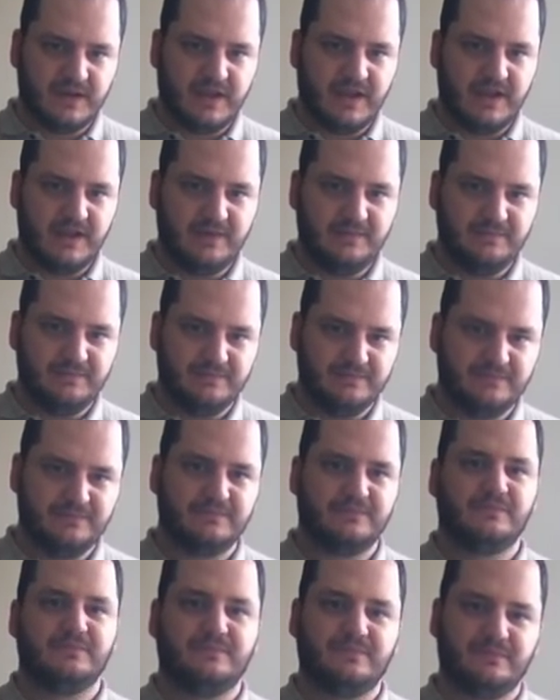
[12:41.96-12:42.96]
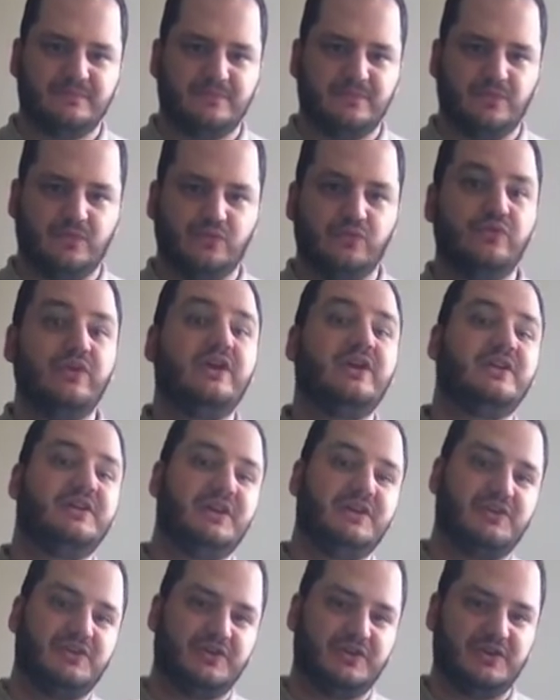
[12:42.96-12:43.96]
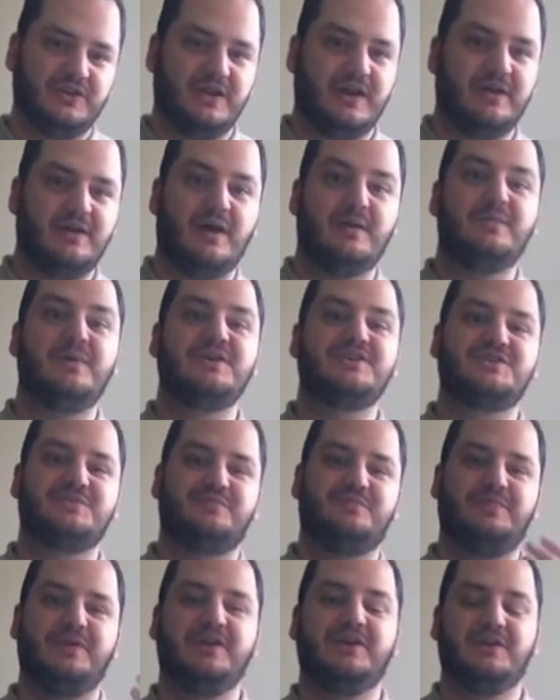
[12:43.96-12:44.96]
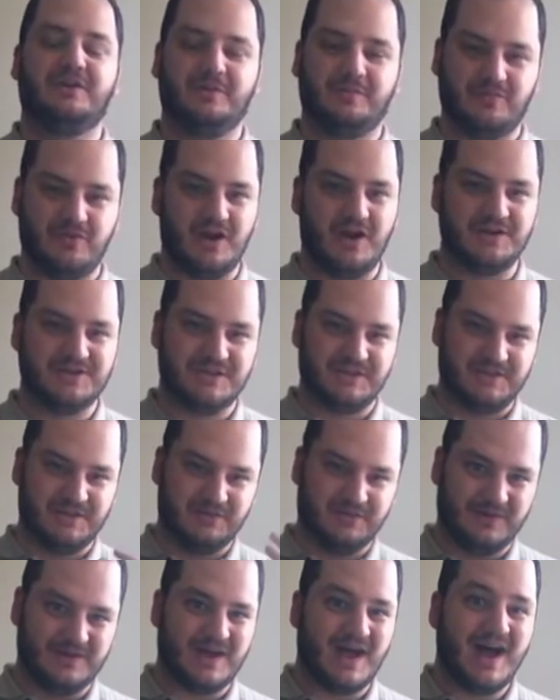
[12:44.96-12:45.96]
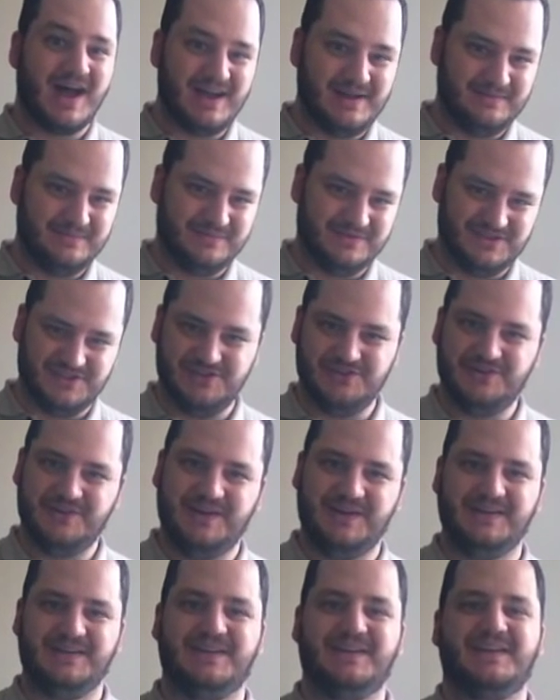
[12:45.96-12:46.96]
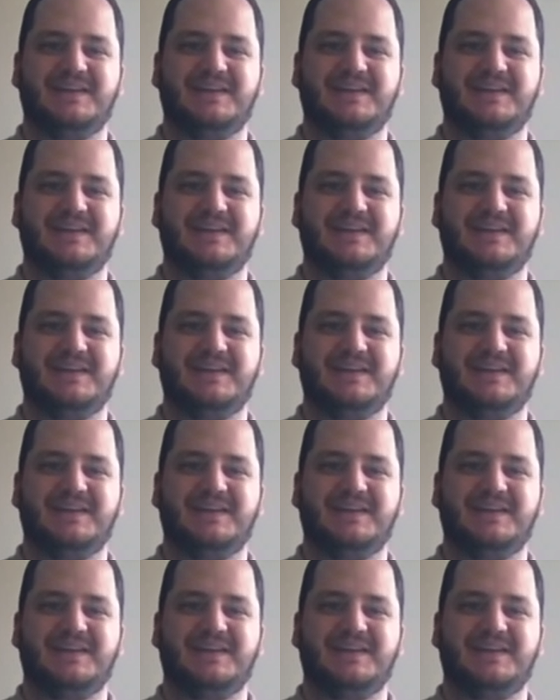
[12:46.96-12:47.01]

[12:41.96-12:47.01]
A really good, a much bigger project than what I'm doing